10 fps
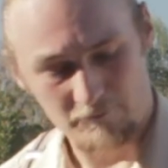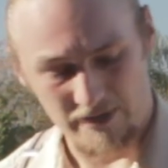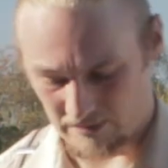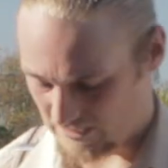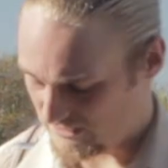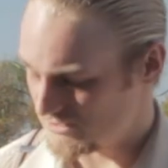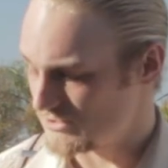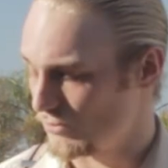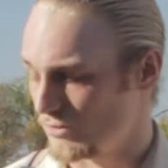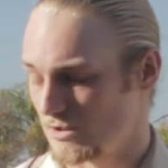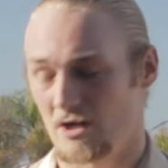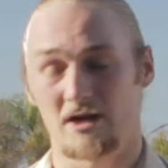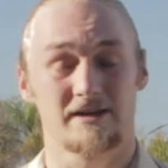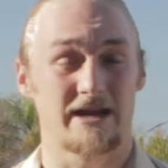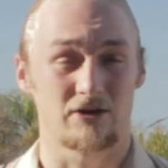Bailey's
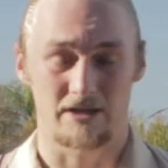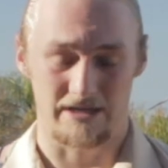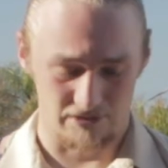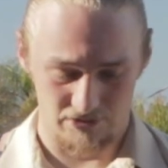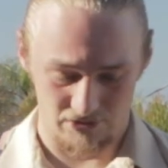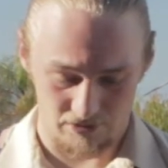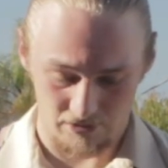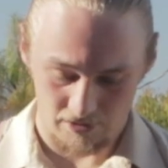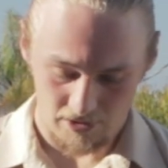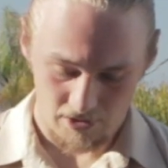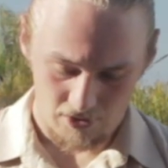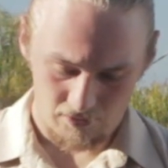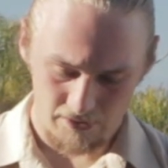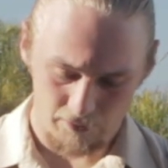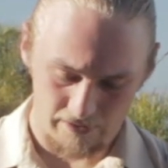or Carol Ann's, or
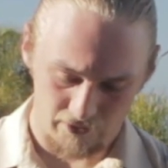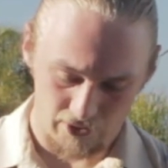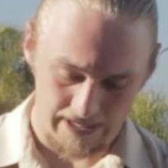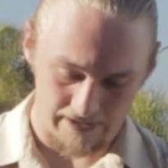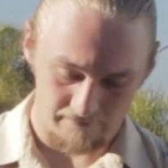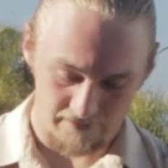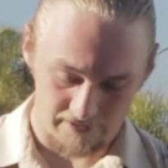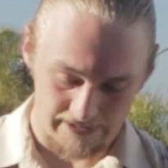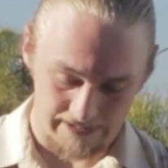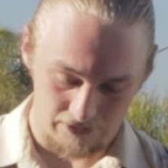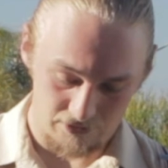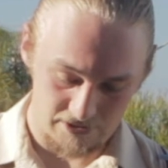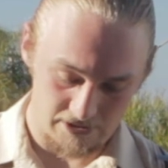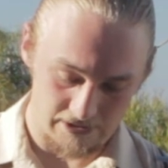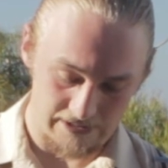really whatever you have in the
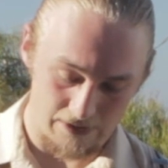house.